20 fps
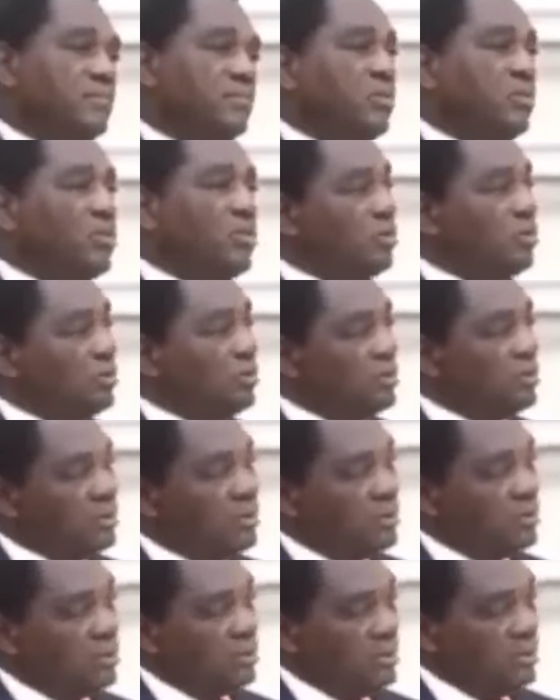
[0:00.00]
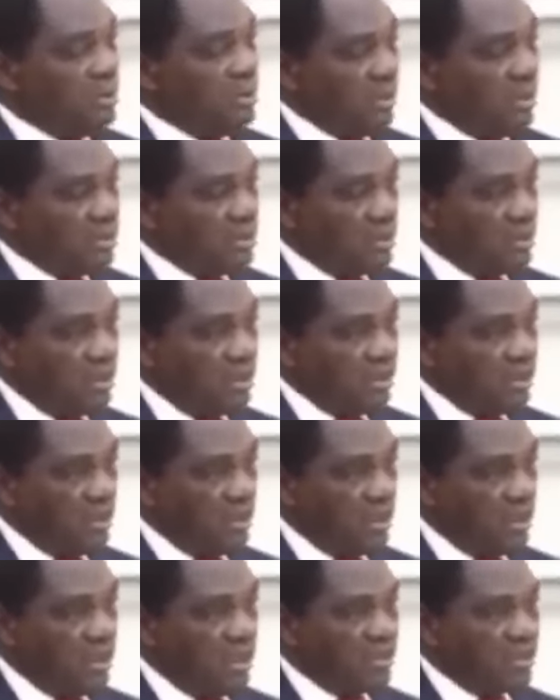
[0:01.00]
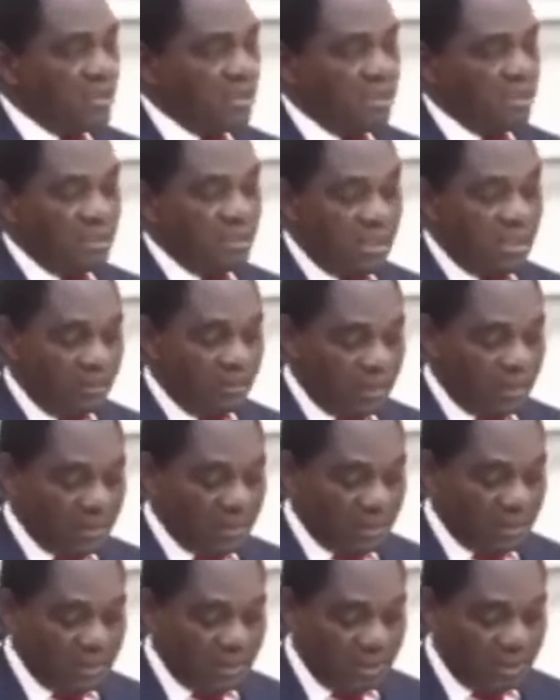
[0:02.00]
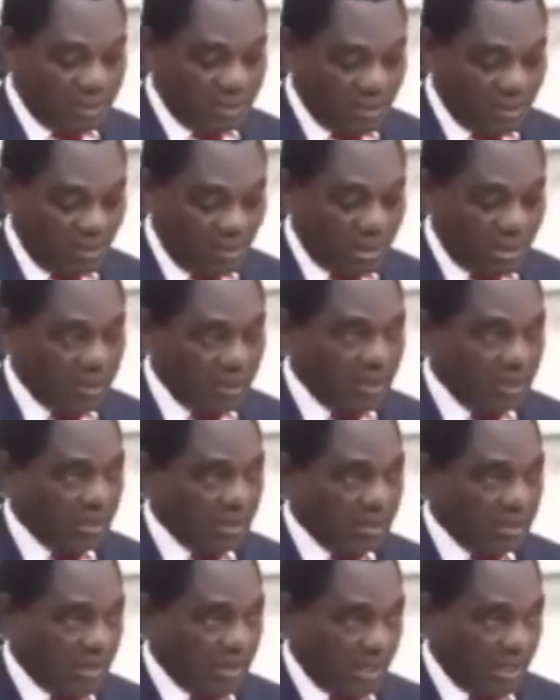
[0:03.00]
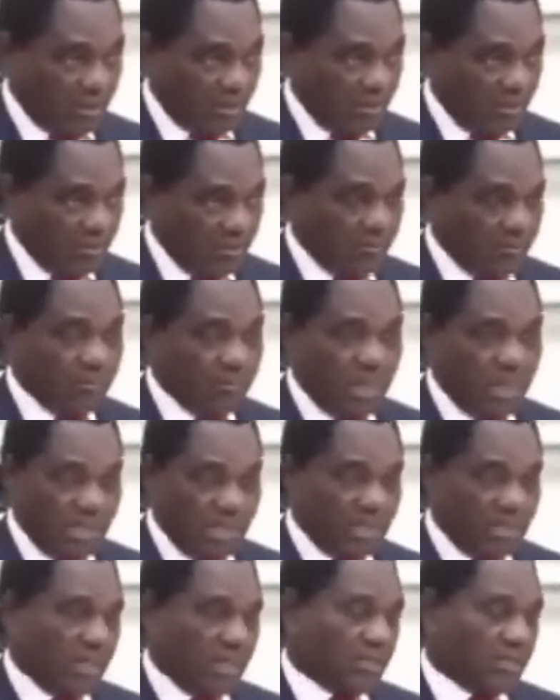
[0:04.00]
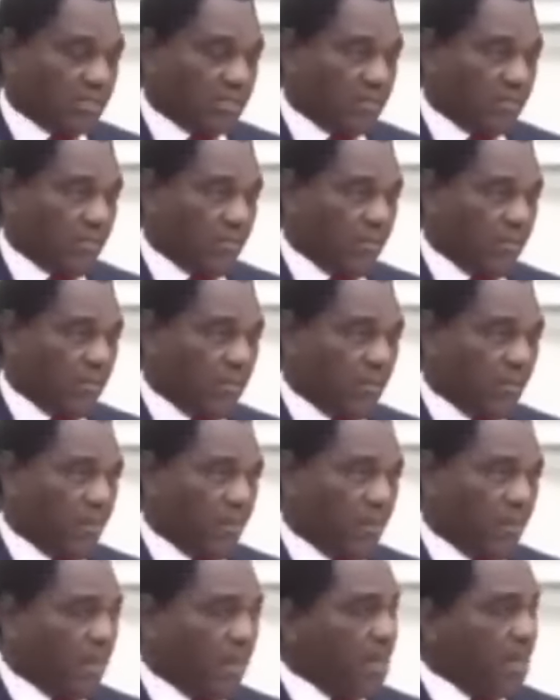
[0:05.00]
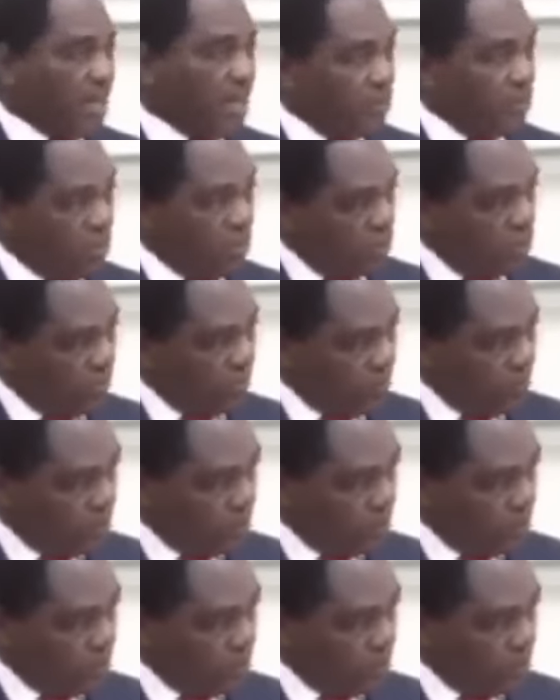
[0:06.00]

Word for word: So, yesterday I said, now that the debt restructuring is done, by and large, and we will be